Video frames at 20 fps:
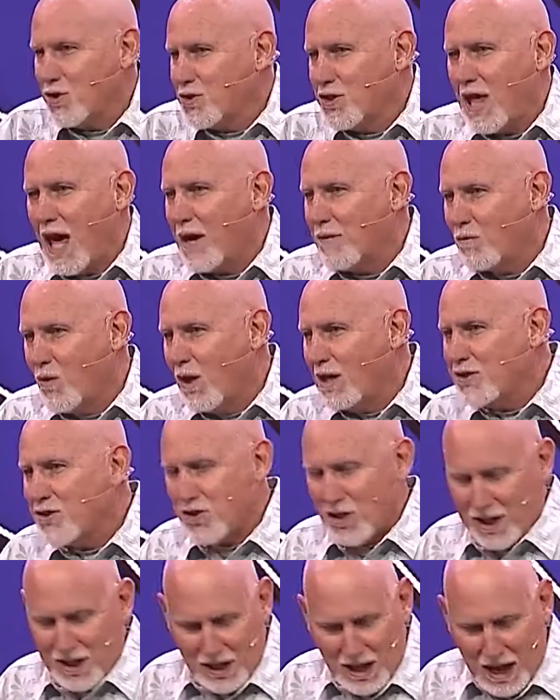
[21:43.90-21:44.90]
is that
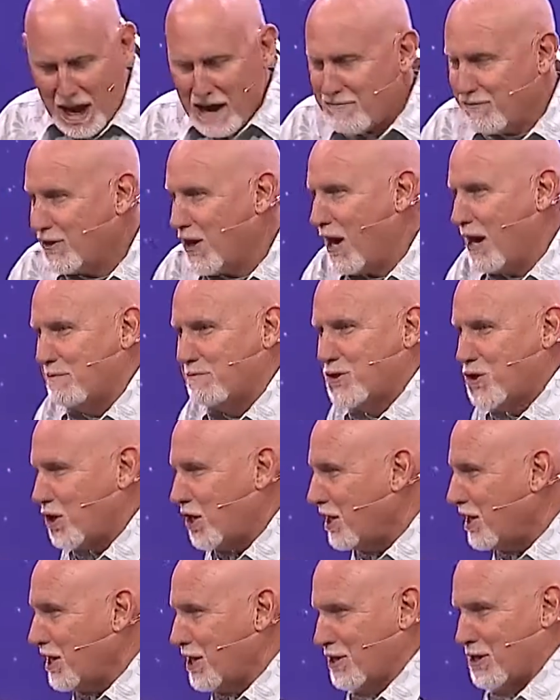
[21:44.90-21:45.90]
once in a lifetime
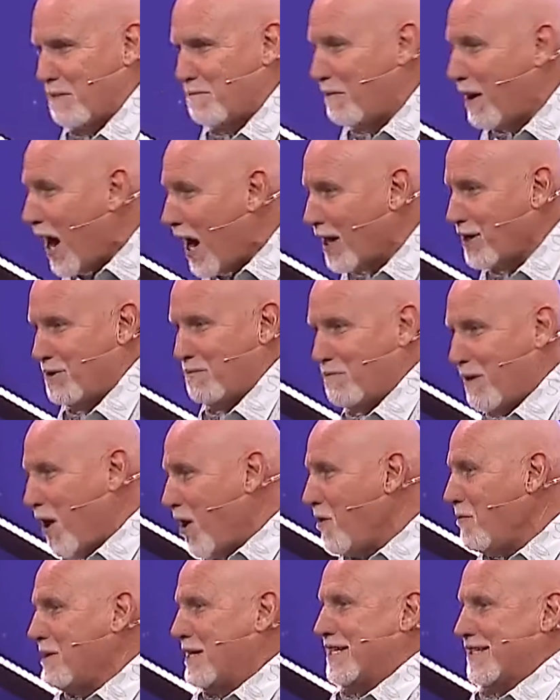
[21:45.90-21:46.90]
genie in the bottle
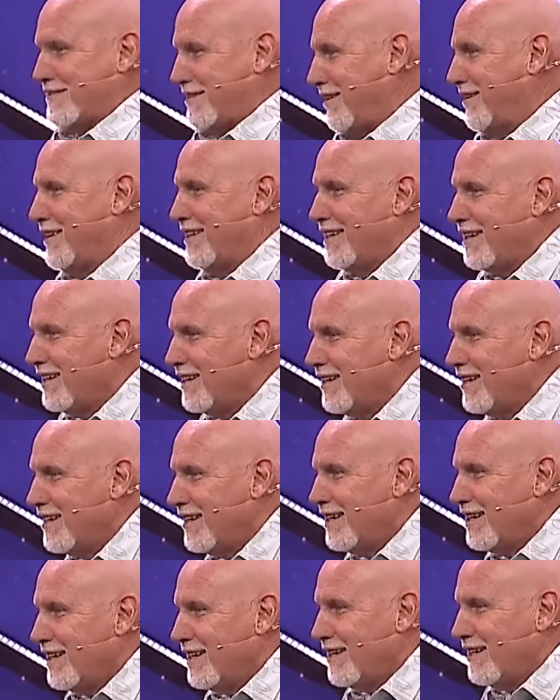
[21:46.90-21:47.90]
moment.
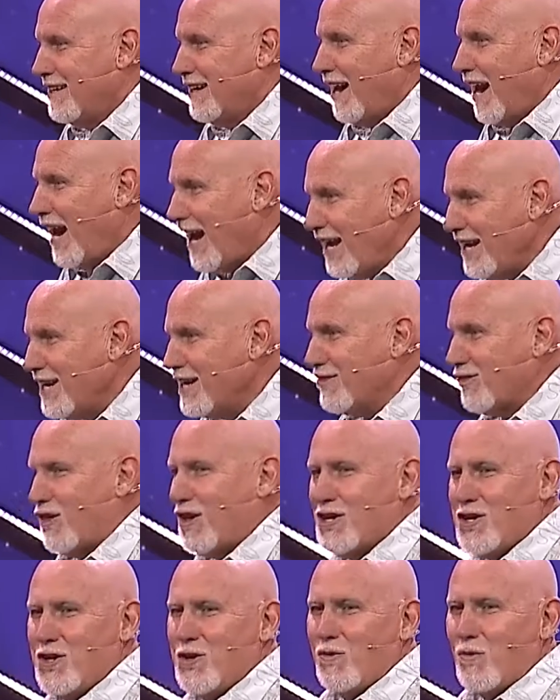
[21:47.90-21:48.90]

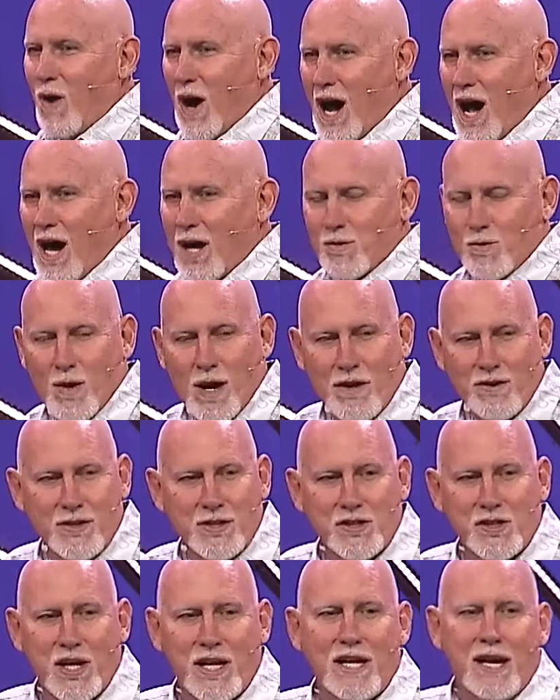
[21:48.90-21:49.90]
Anything you want, whether
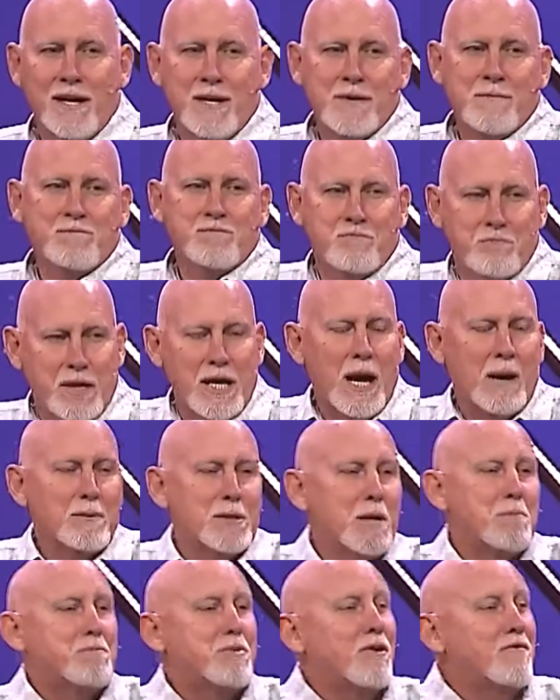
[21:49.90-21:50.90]
he's going to be able
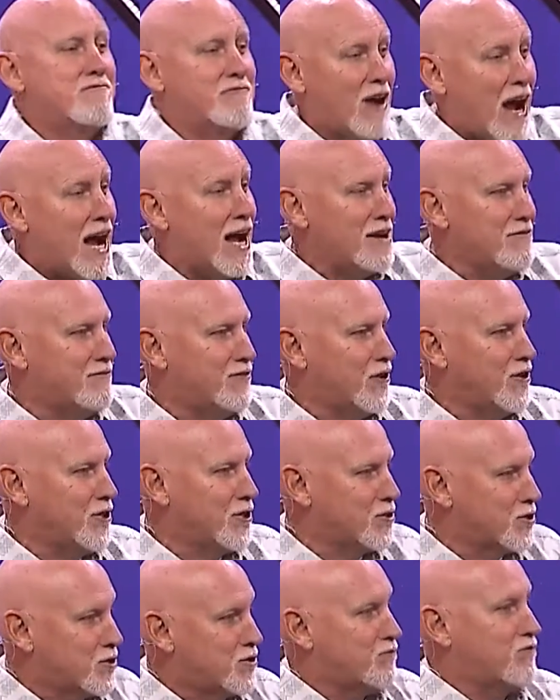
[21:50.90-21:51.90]
to provide for
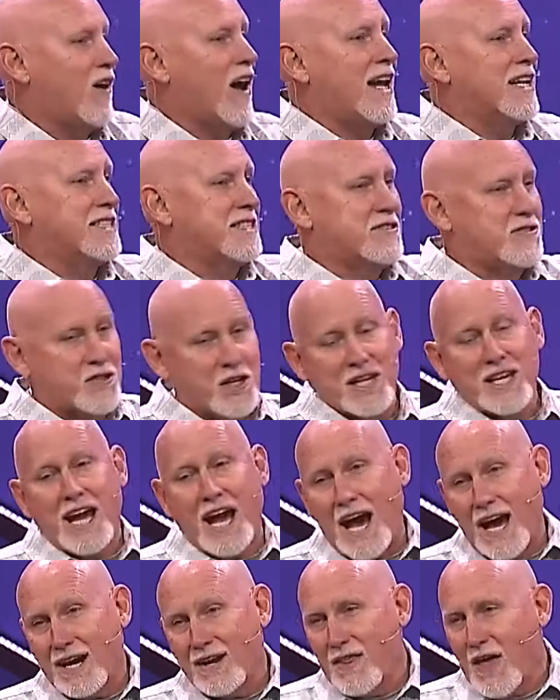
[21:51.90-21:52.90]
you, finally dig
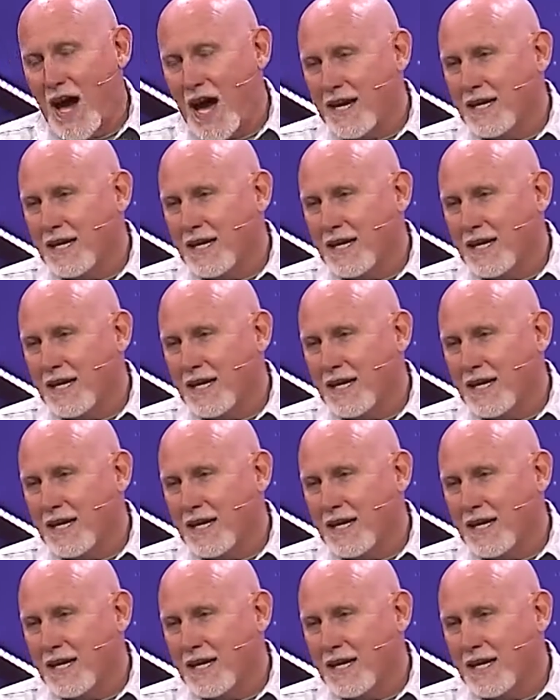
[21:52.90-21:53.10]
out of